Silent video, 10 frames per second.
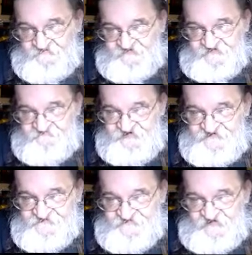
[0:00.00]

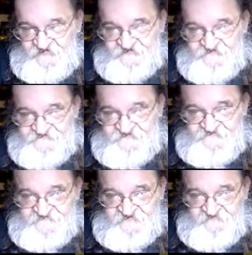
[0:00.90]
Fenbendazole is
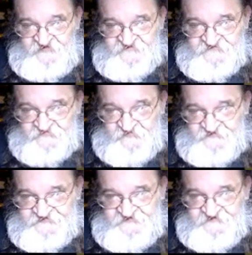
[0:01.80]
easy to measure
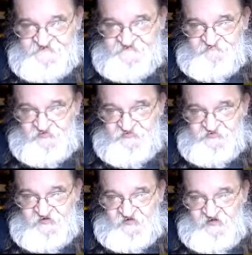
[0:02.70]
with a
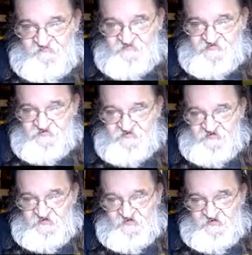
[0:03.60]
teaspoon cup.
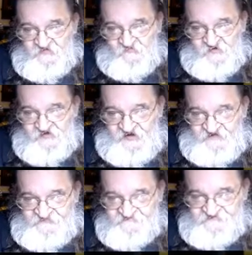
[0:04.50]

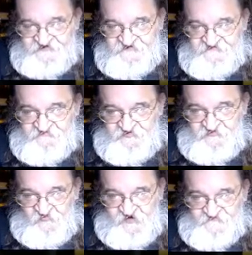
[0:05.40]
1/8 of a
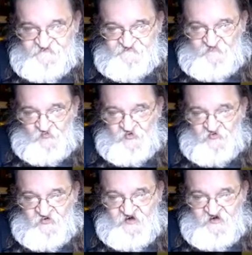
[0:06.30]
teaspoon weighs 4
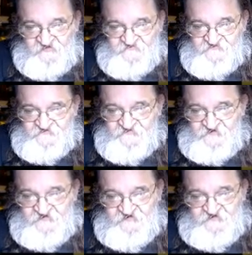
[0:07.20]
grams.
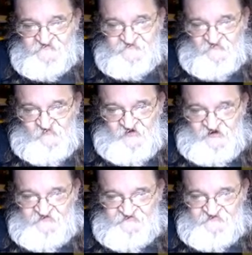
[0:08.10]
So
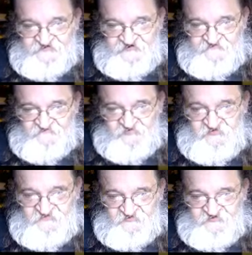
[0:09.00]
1/8 of a
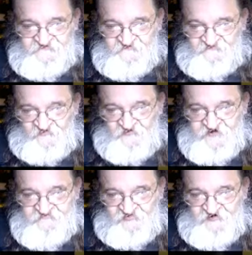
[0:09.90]
teaspoon treats a
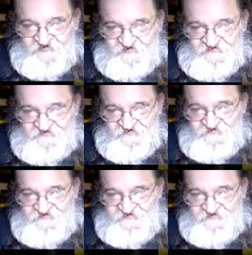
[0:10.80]
40 breeder.